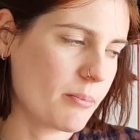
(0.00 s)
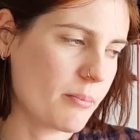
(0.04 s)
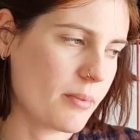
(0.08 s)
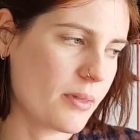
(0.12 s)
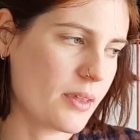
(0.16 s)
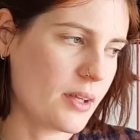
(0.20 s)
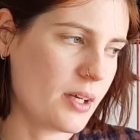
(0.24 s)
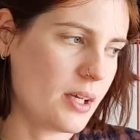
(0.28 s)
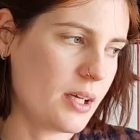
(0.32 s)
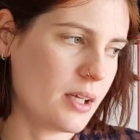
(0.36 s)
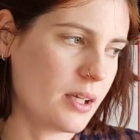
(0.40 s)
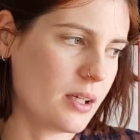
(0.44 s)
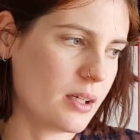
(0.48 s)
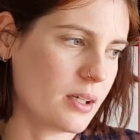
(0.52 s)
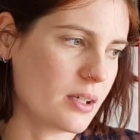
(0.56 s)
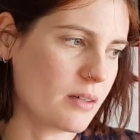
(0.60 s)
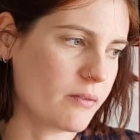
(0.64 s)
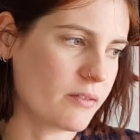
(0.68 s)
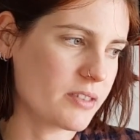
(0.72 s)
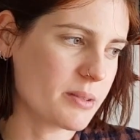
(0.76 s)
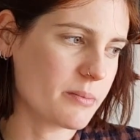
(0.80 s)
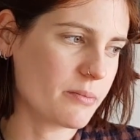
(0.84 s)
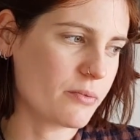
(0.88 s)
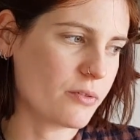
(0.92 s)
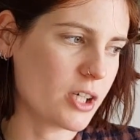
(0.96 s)

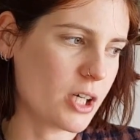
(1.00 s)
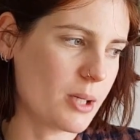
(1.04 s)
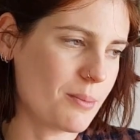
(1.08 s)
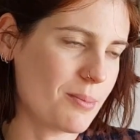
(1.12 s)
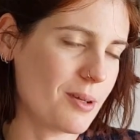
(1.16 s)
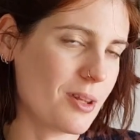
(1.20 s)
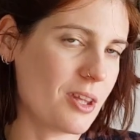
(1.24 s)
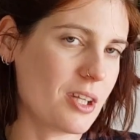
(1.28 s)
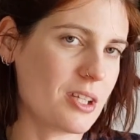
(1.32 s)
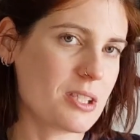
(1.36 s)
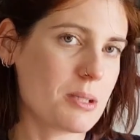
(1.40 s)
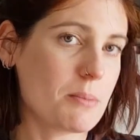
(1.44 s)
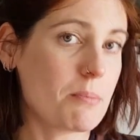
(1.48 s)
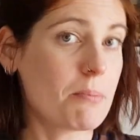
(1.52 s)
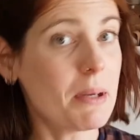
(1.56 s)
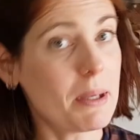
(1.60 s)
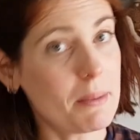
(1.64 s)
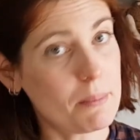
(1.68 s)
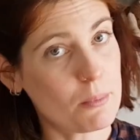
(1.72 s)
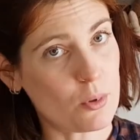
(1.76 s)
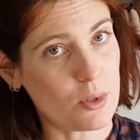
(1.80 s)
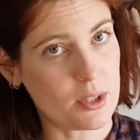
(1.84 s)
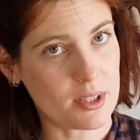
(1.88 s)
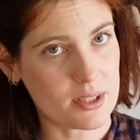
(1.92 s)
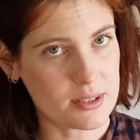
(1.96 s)
fibre that's a bit
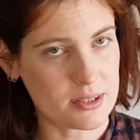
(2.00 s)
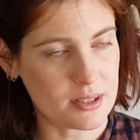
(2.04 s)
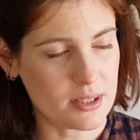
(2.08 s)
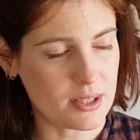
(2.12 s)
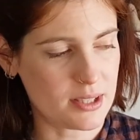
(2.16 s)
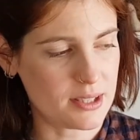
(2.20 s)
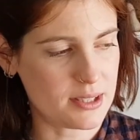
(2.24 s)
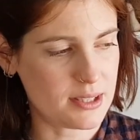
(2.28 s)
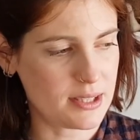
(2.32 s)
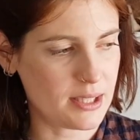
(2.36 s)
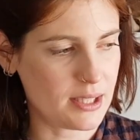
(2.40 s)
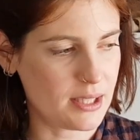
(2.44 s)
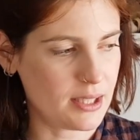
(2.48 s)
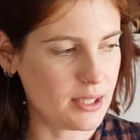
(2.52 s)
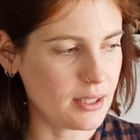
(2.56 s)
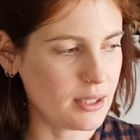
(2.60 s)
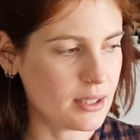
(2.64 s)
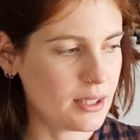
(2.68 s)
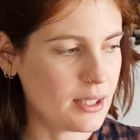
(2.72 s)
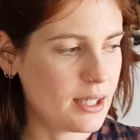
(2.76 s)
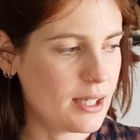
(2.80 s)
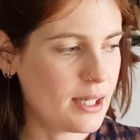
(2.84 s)
more exciting.